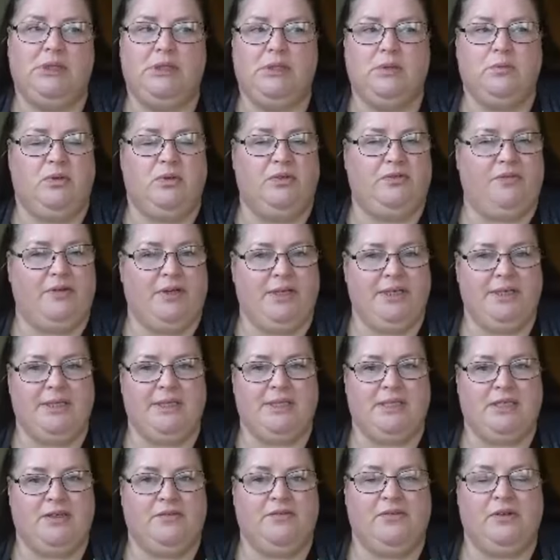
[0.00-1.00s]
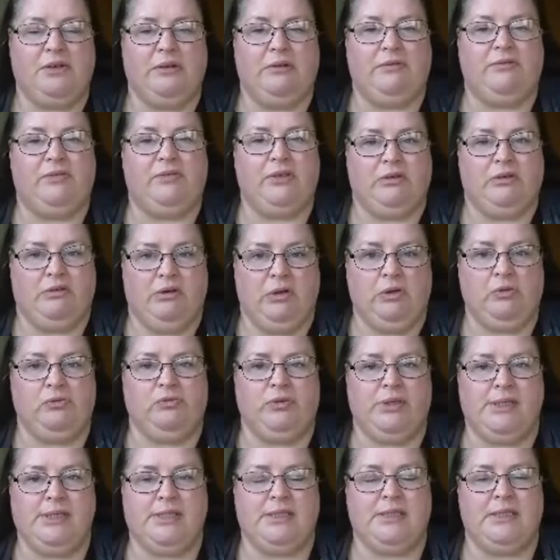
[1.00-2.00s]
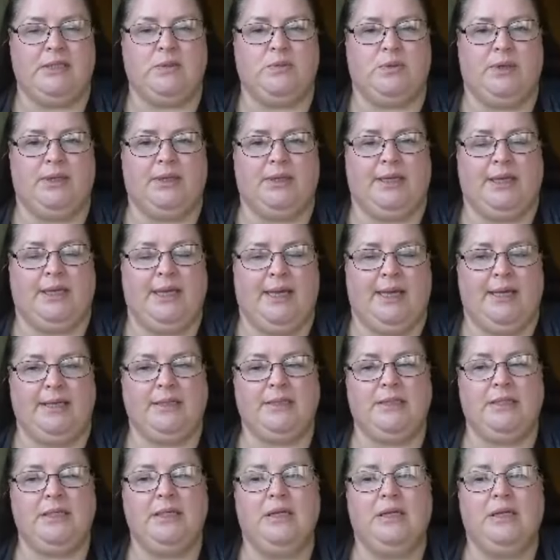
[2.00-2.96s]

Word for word: will find it difficult for their own reasons why they can't.